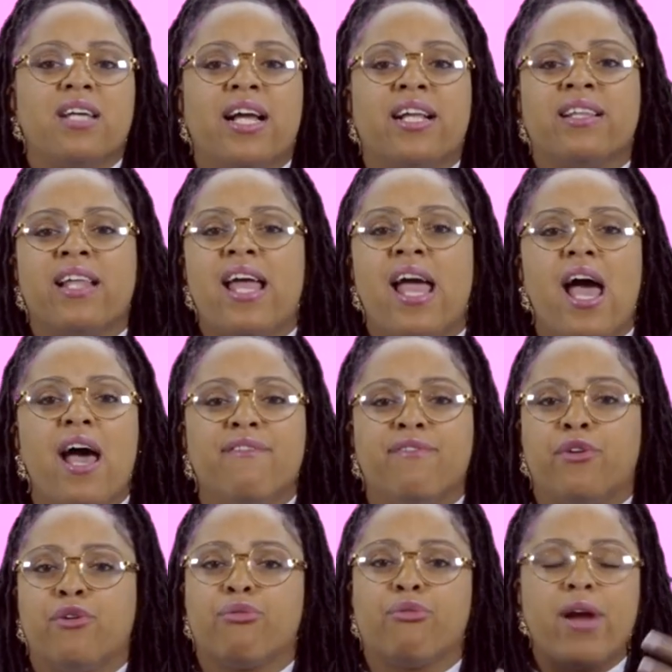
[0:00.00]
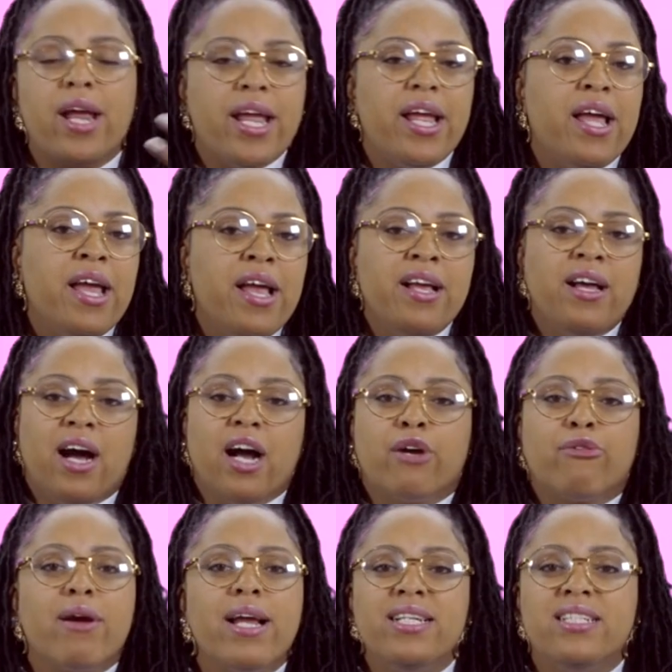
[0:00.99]
like they have a
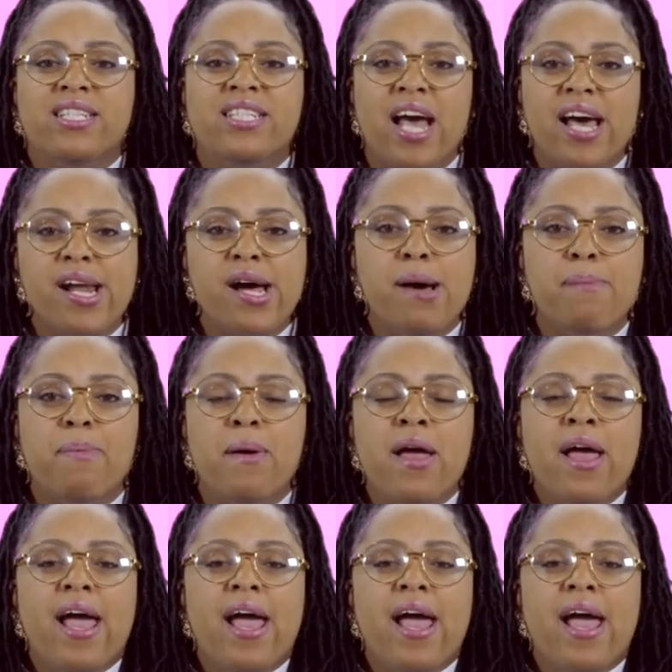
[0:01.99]
great setup